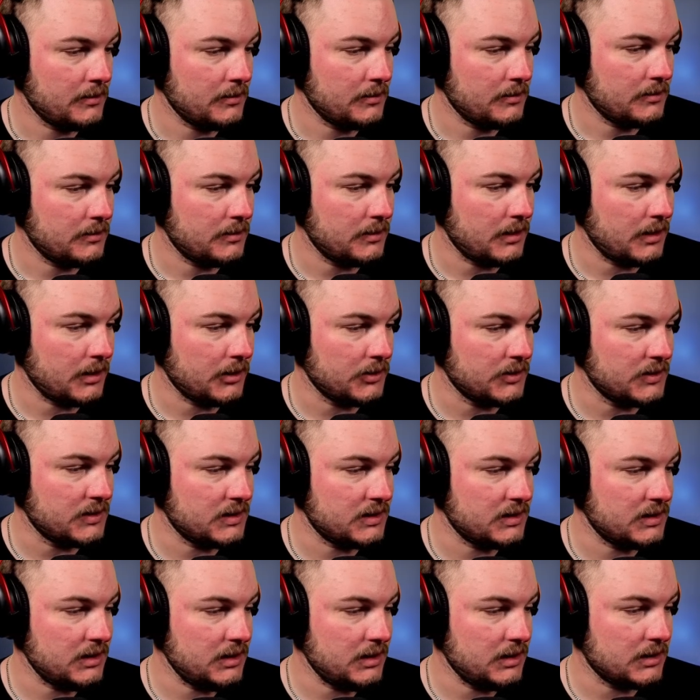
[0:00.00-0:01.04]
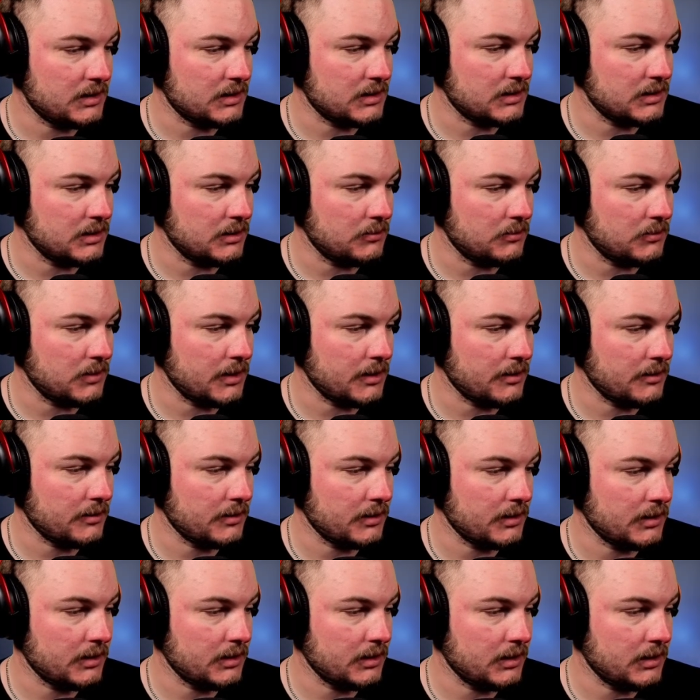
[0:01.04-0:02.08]
that I could see it somewhere.
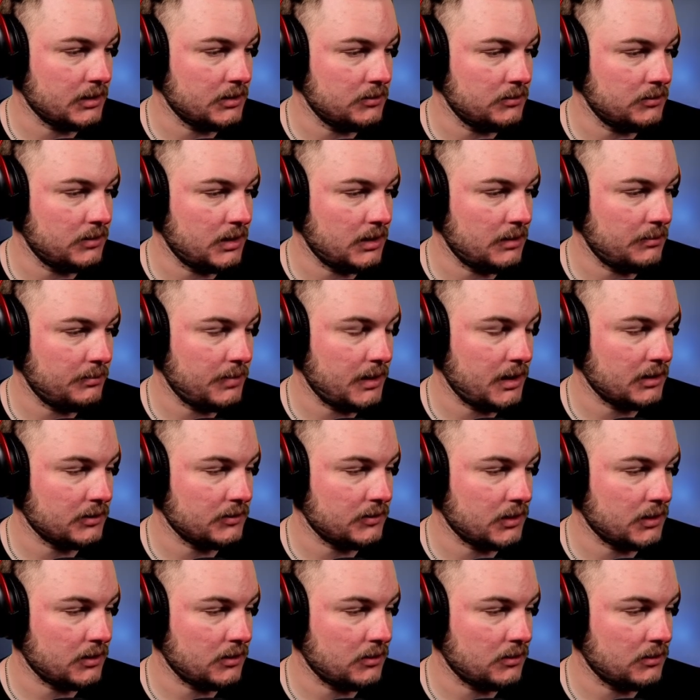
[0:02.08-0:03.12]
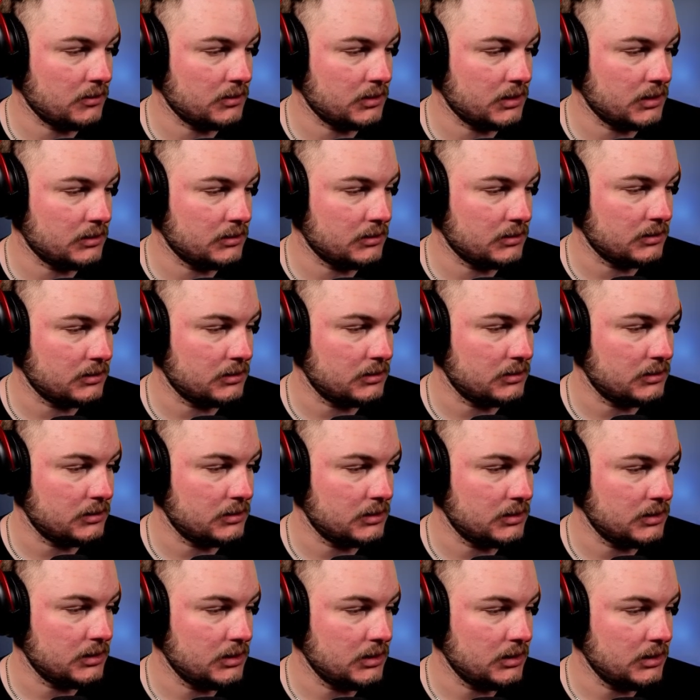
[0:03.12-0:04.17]
Can I do that? Backtrack on it.
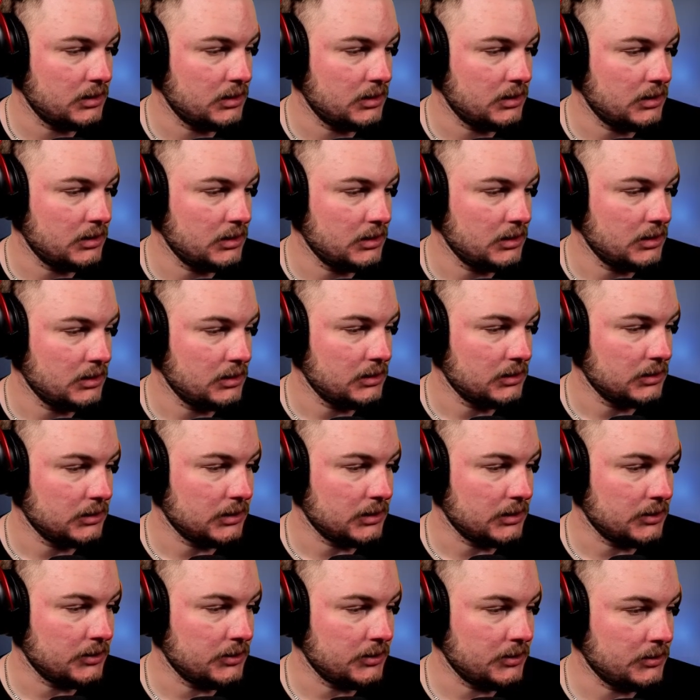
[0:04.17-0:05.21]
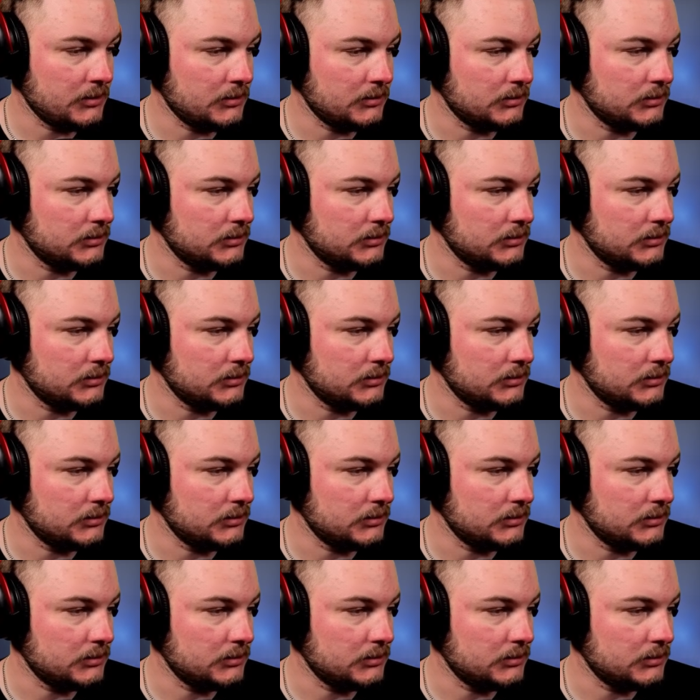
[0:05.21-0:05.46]
I don't know.